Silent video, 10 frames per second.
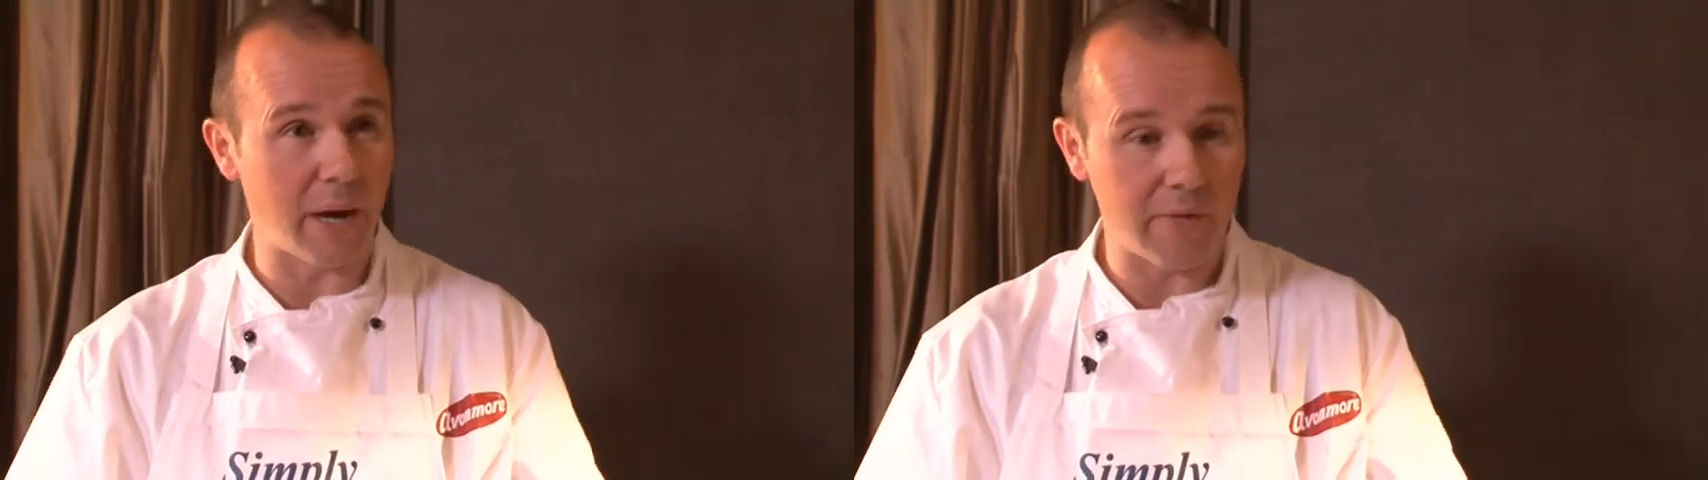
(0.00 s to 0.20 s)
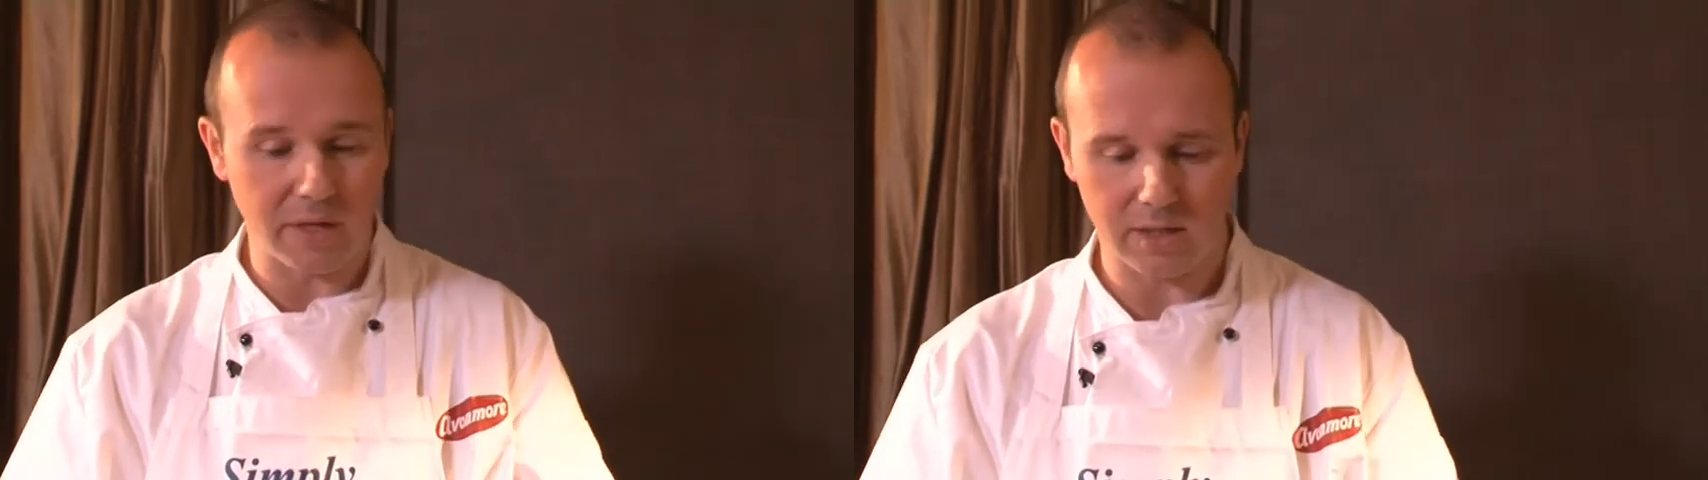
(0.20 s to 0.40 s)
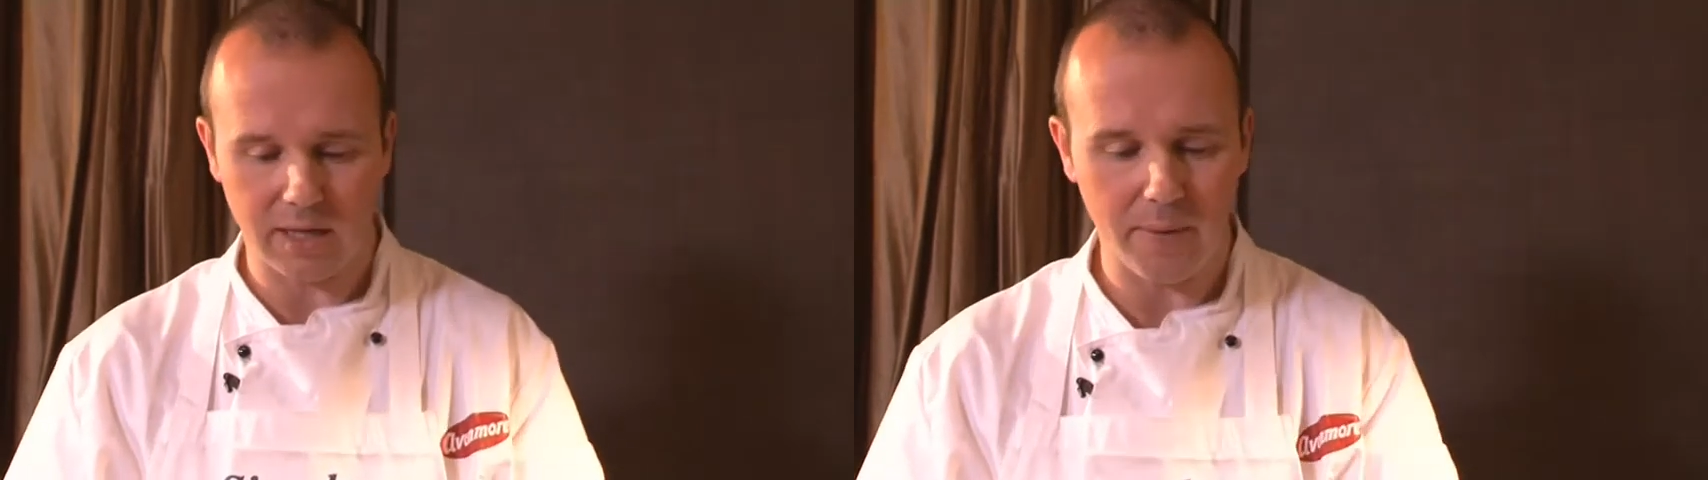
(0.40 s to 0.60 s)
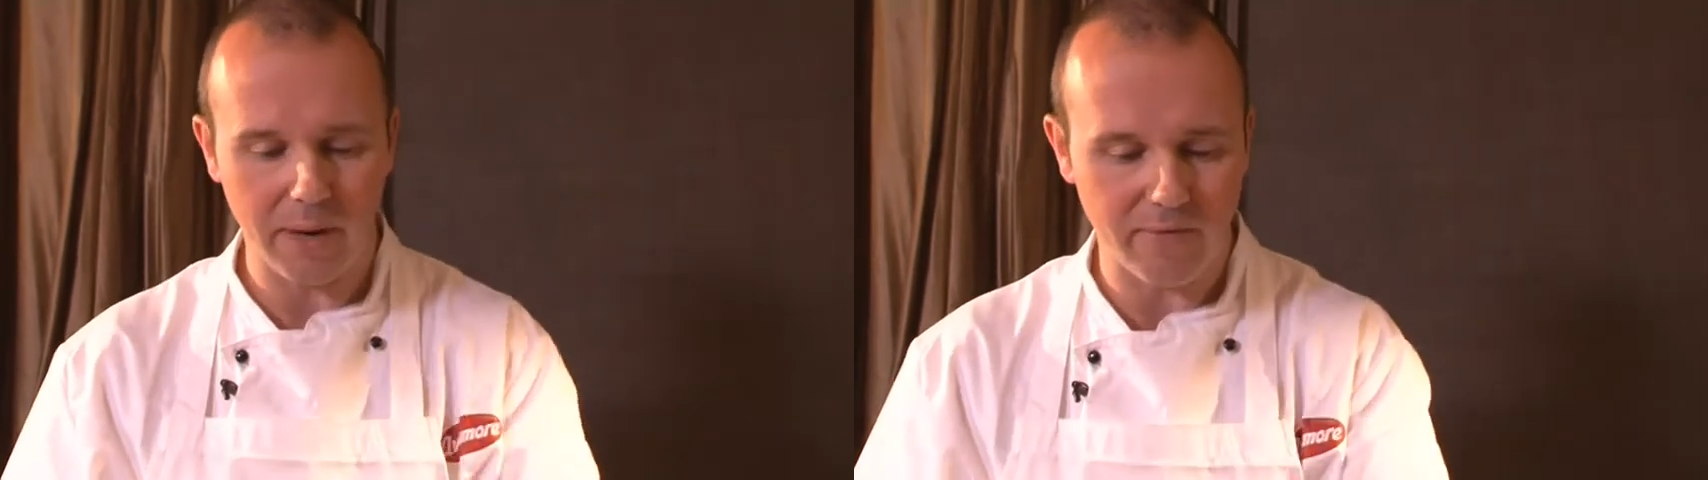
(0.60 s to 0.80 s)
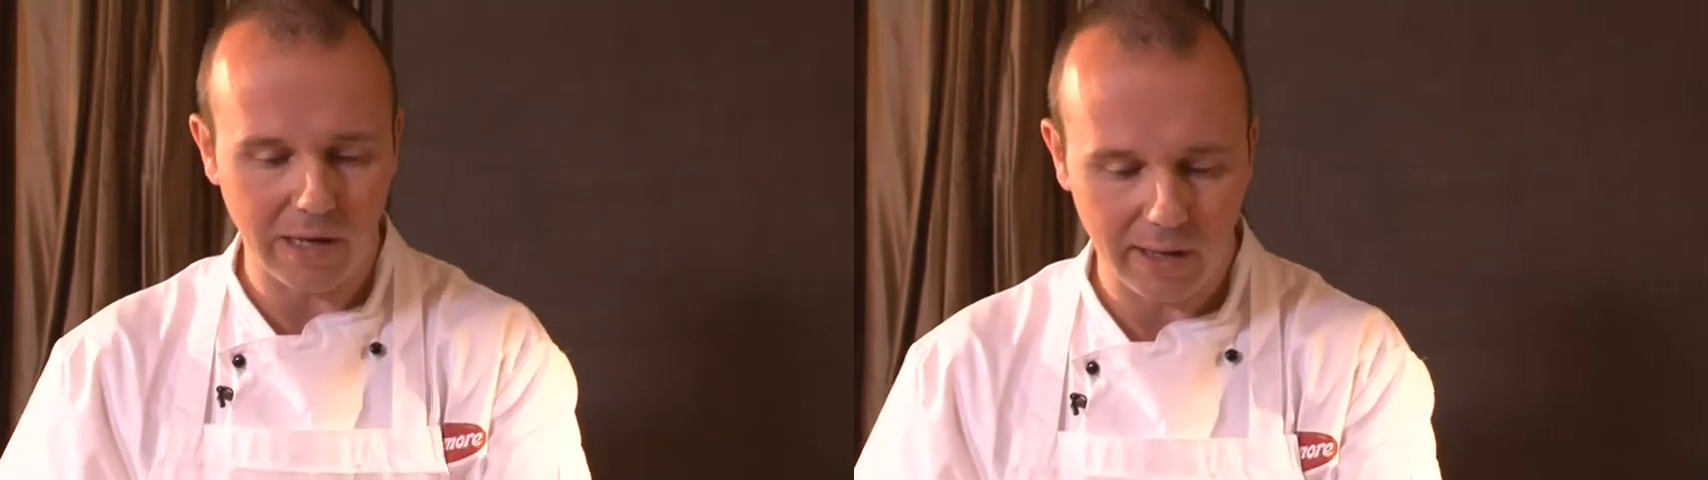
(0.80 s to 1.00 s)
berries, okay,
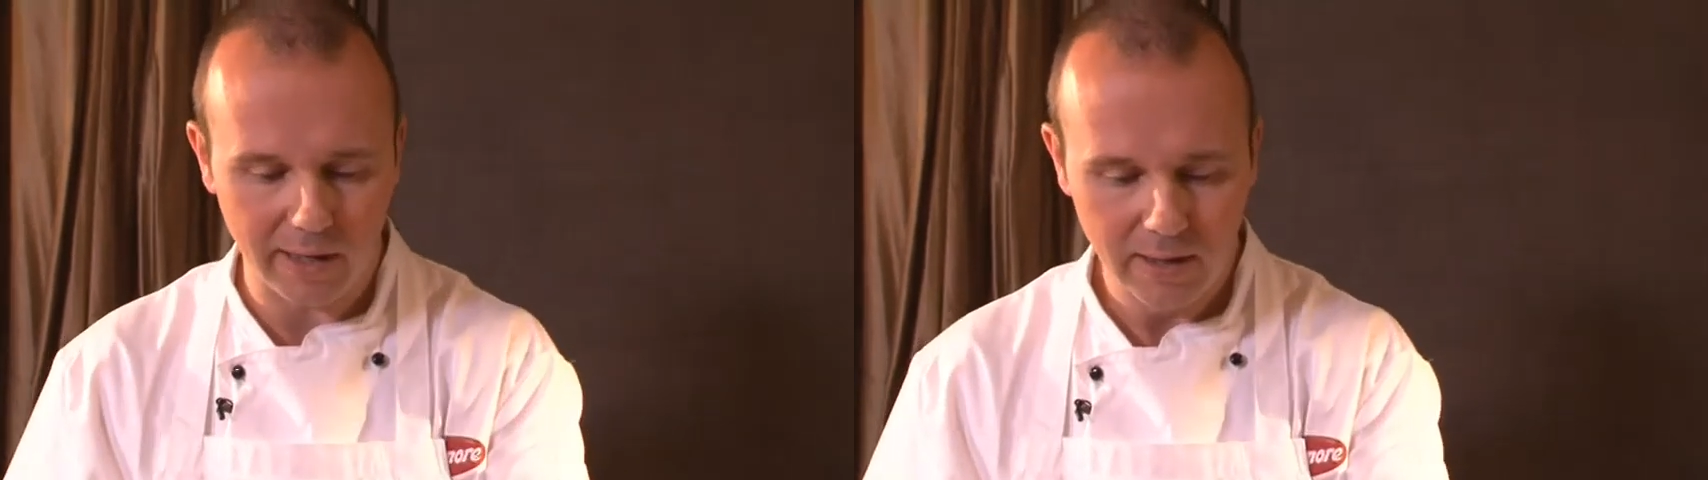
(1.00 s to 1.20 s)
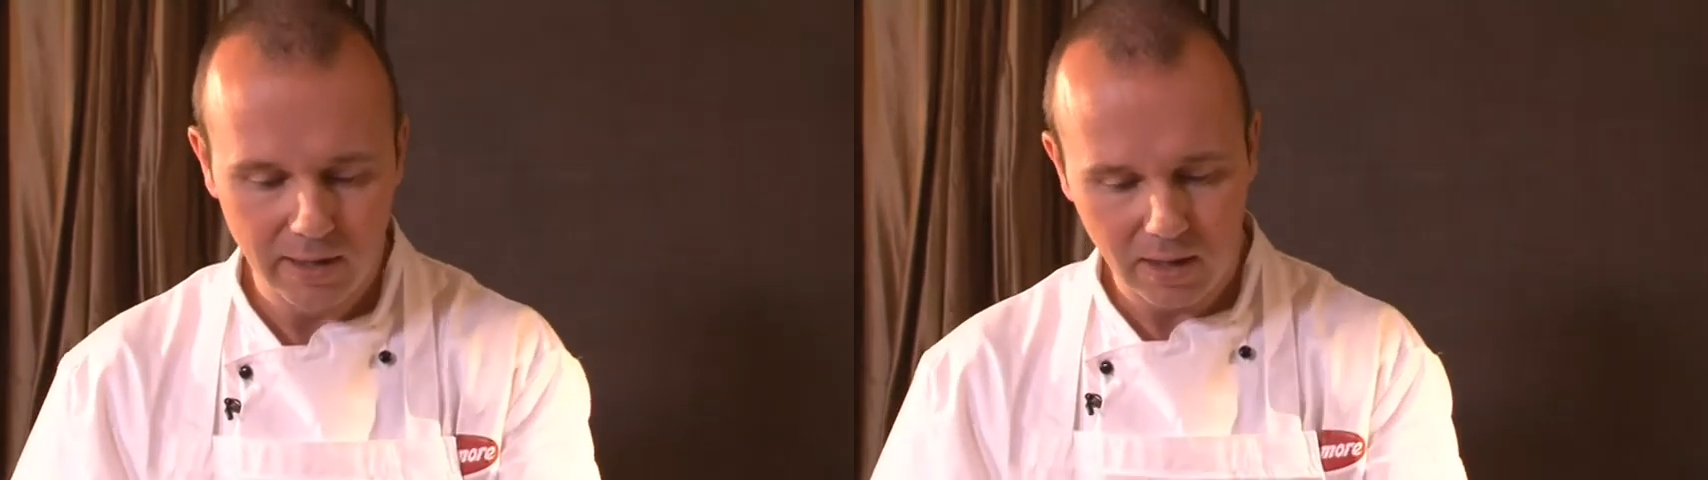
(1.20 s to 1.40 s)
whatever you like.